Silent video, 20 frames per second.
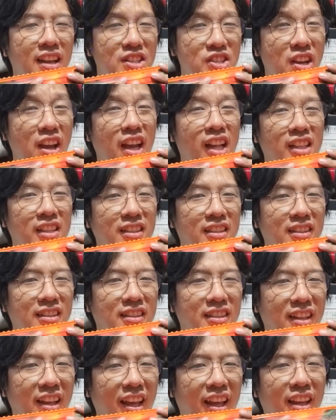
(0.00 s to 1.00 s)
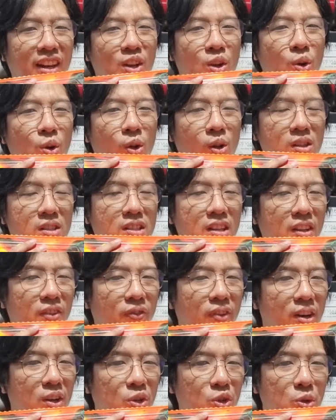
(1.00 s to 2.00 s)
child and holds it
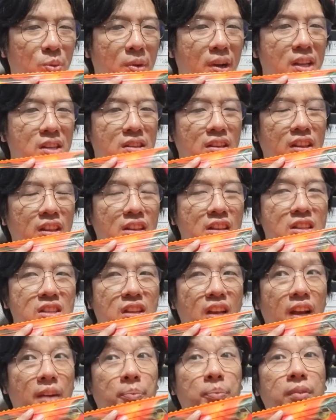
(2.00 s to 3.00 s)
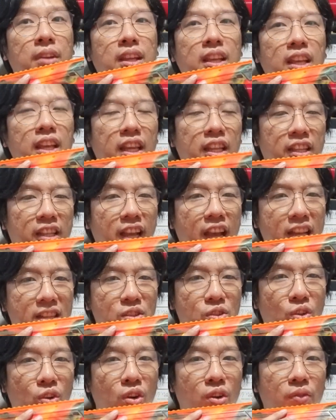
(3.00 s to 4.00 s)
far too much, it heats up, it
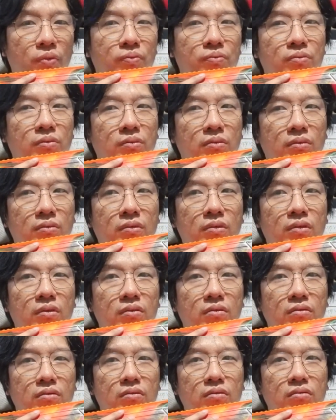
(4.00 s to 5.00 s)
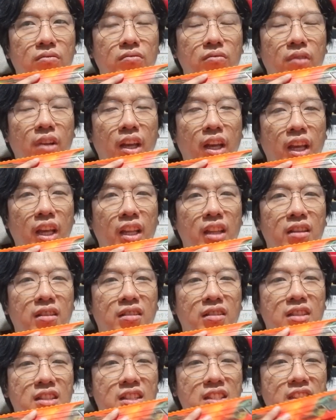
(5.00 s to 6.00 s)
cuts off,
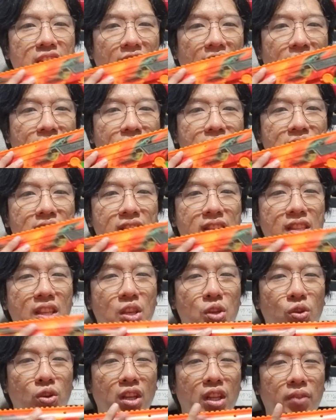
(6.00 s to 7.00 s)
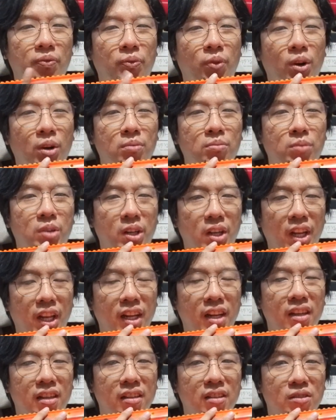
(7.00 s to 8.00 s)
and saves the unit from
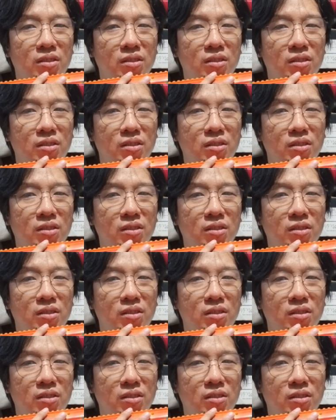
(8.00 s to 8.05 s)
burning.